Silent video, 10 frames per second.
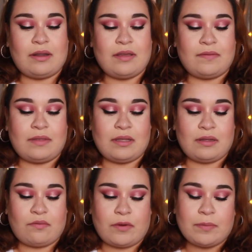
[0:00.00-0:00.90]
if
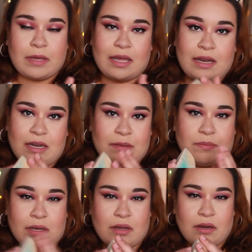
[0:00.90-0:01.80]
the rip got any
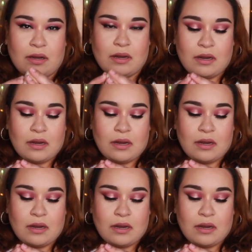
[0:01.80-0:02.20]
bigger.